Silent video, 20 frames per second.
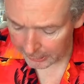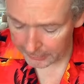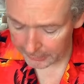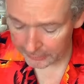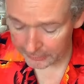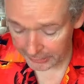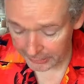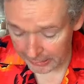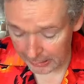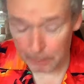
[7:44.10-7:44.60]

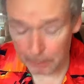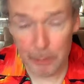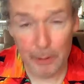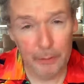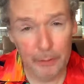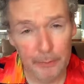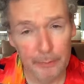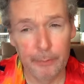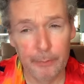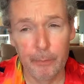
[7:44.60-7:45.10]
There's a
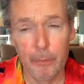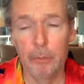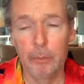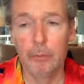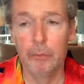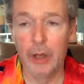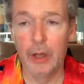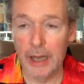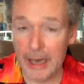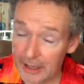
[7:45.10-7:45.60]
couple of
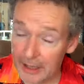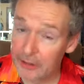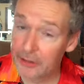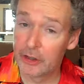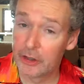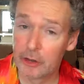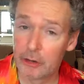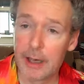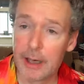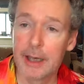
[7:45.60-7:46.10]

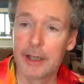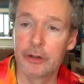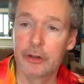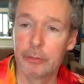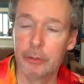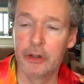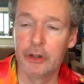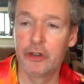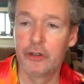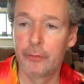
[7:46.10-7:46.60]
lesser tracks
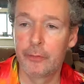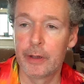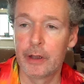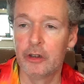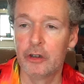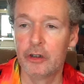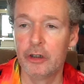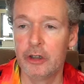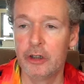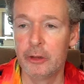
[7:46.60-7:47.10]
which
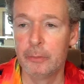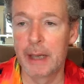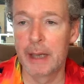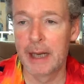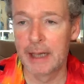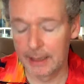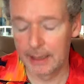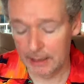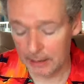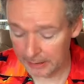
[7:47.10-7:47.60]
function as
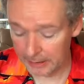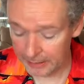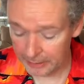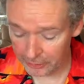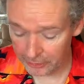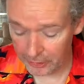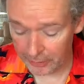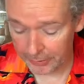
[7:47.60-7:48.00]
palette cleaners.